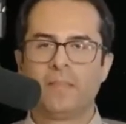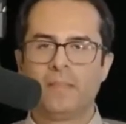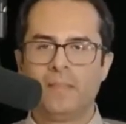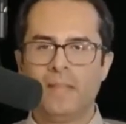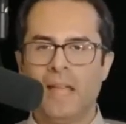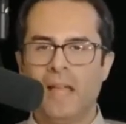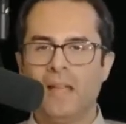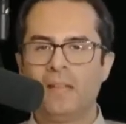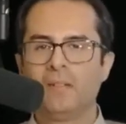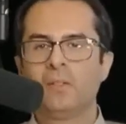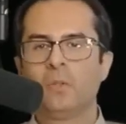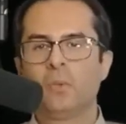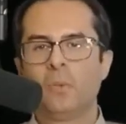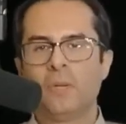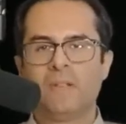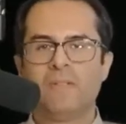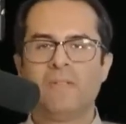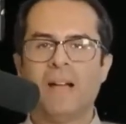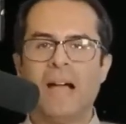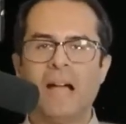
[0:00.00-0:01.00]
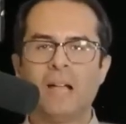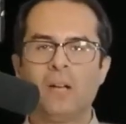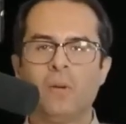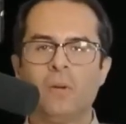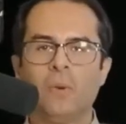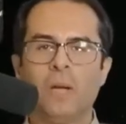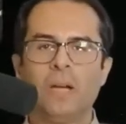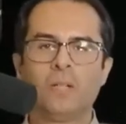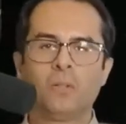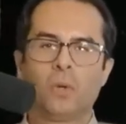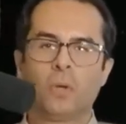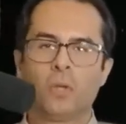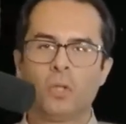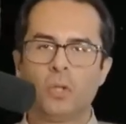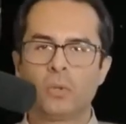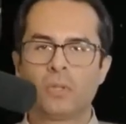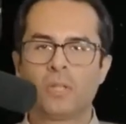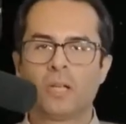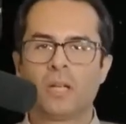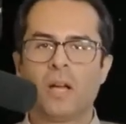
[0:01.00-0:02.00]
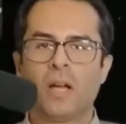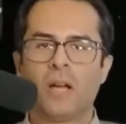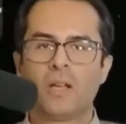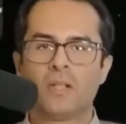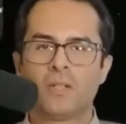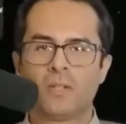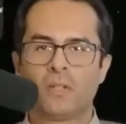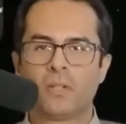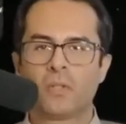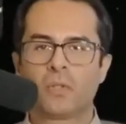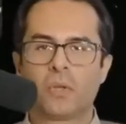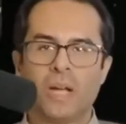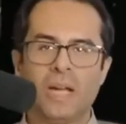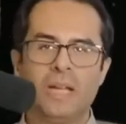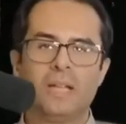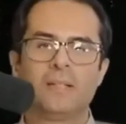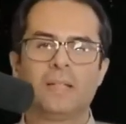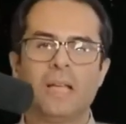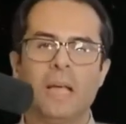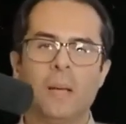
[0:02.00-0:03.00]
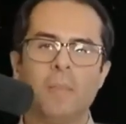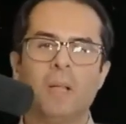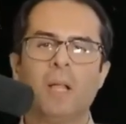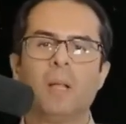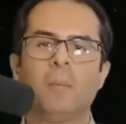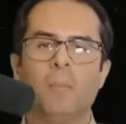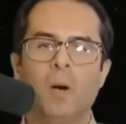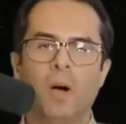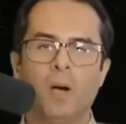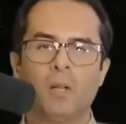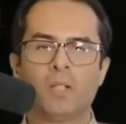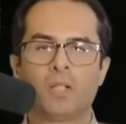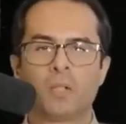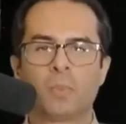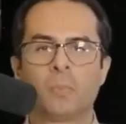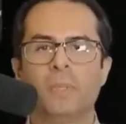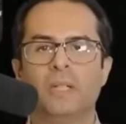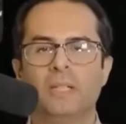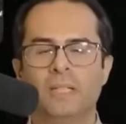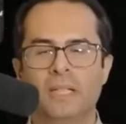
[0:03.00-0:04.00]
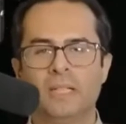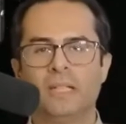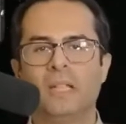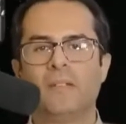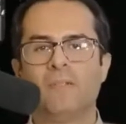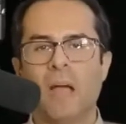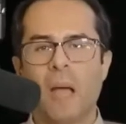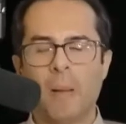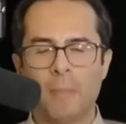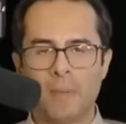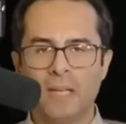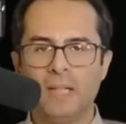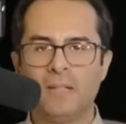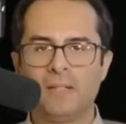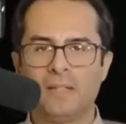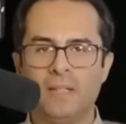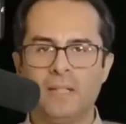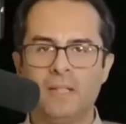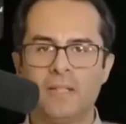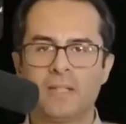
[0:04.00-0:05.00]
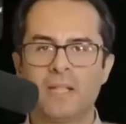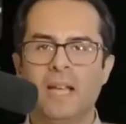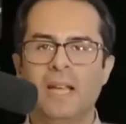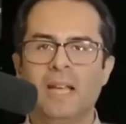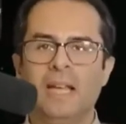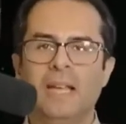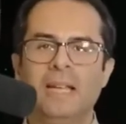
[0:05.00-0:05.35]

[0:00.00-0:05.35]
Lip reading: Then, to evaluate or utilize the trained ML model's predictive abilities,